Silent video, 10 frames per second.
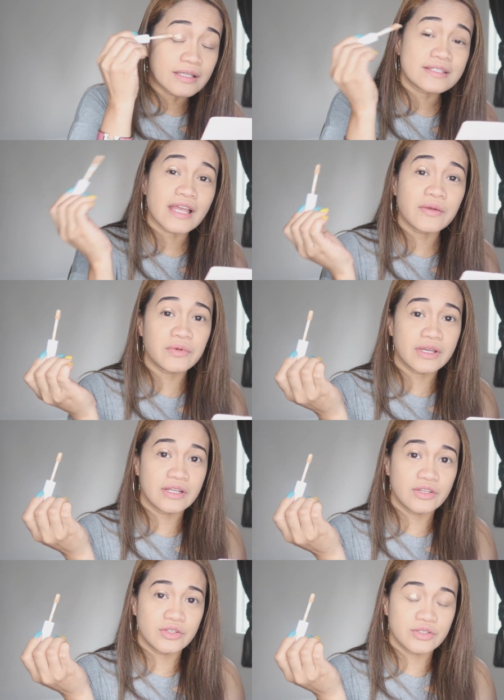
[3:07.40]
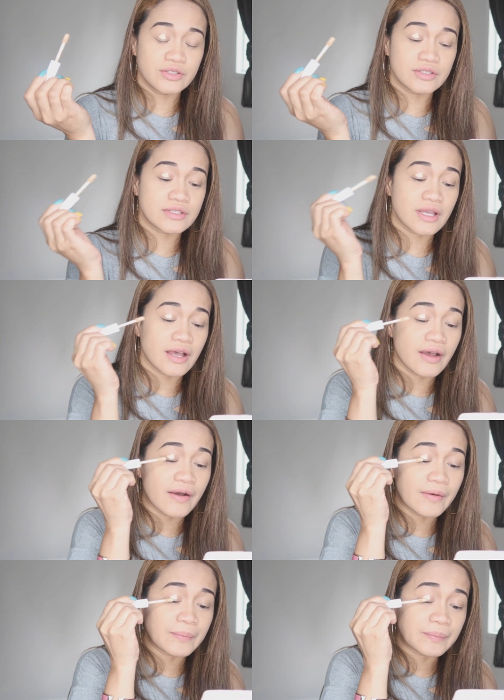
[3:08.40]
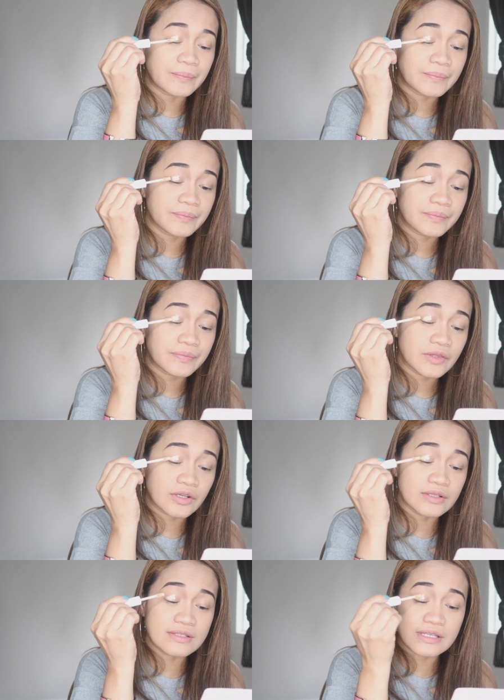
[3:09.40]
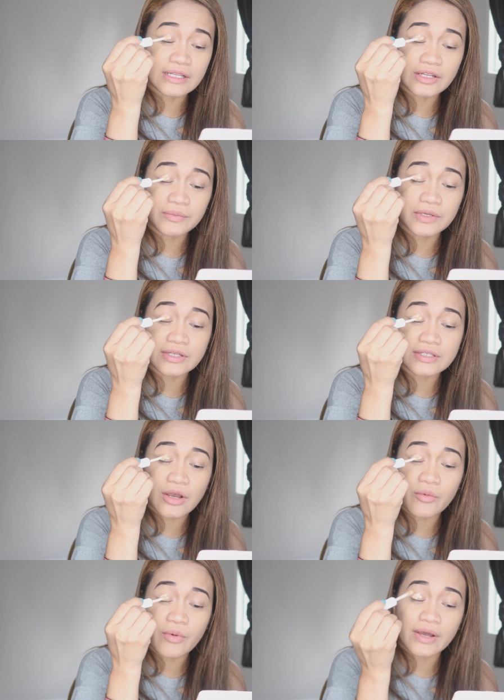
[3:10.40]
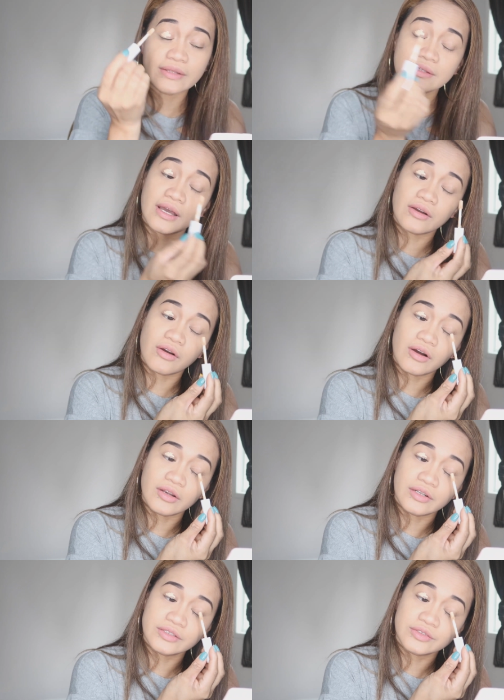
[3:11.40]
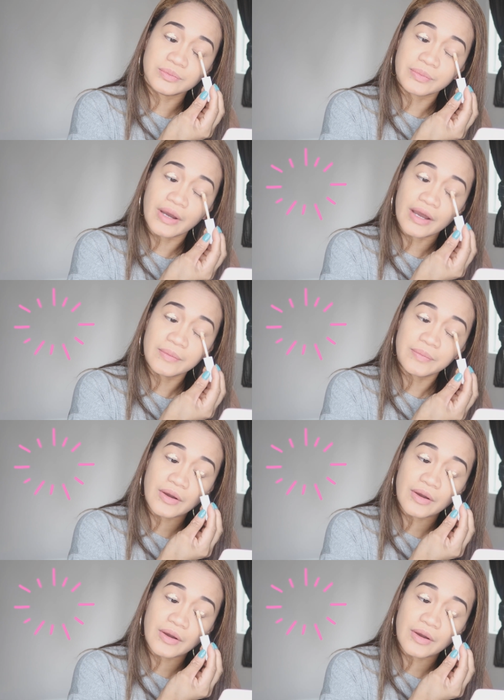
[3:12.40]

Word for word: this time we're gonna use um, concealer because I want that color to pop.